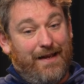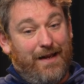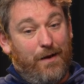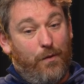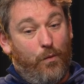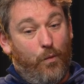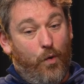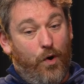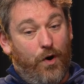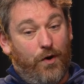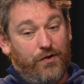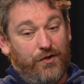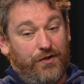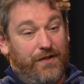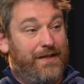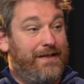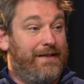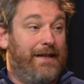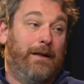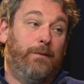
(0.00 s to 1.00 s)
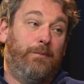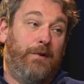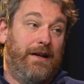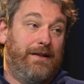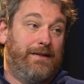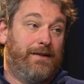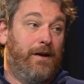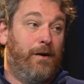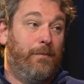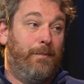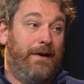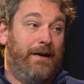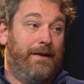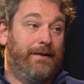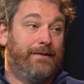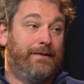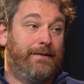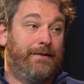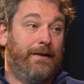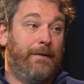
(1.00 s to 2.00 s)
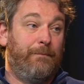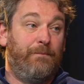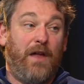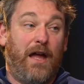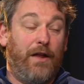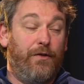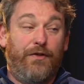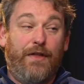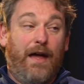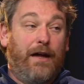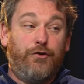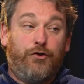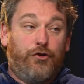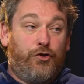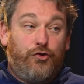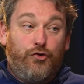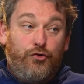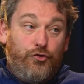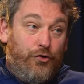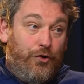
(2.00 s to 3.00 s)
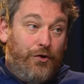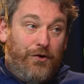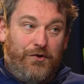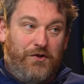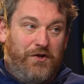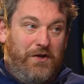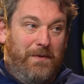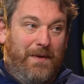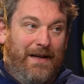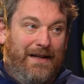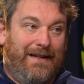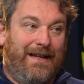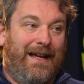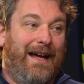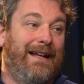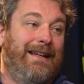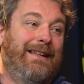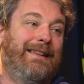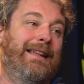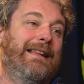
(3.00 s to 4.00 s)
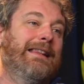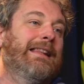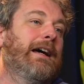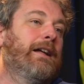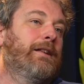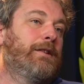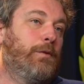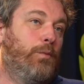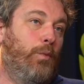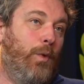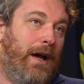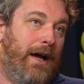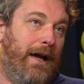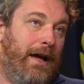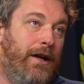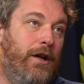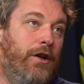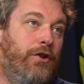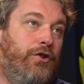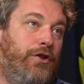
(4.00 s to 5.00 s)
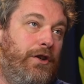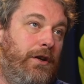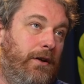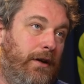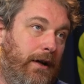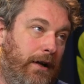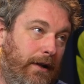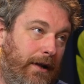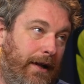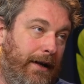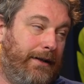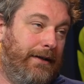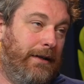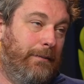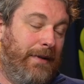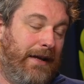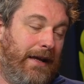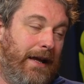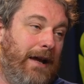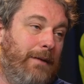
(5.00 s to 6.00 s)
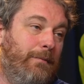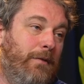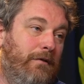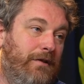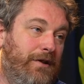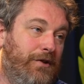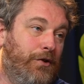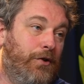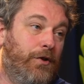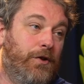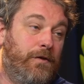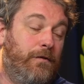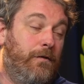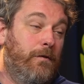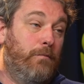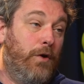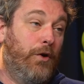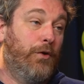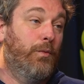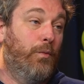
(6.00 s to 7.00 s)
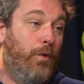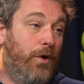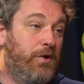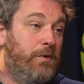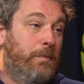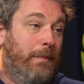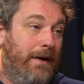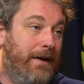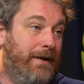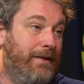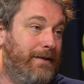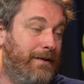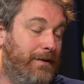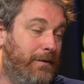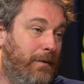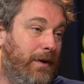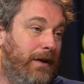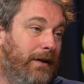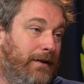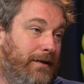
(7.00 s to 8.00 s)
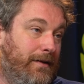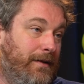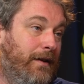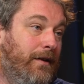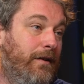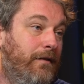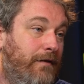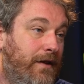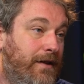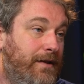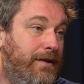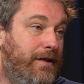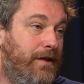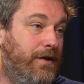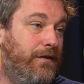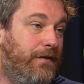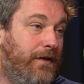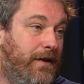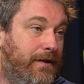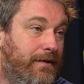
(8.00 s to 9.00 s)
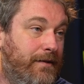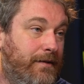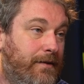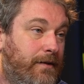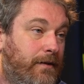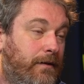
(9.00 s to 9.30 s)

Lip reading: a watch that celebrates our past, and that just draws you in. And I think that's where Tudor Collector became a resource for modern watch buyers as well as vintage fans.